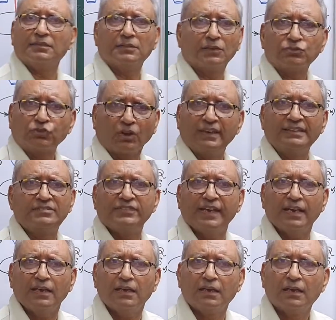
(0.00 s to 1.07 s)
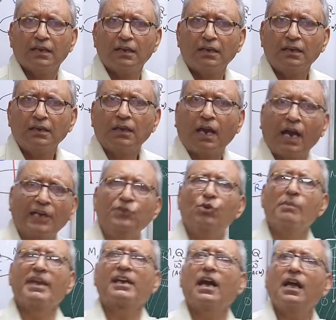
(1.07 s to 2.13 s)
solid sphere, I
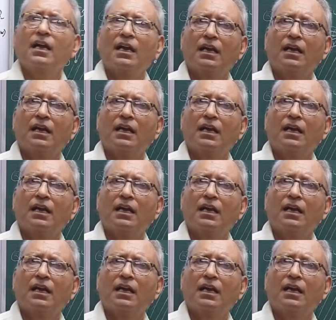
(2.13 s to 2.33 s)
omega,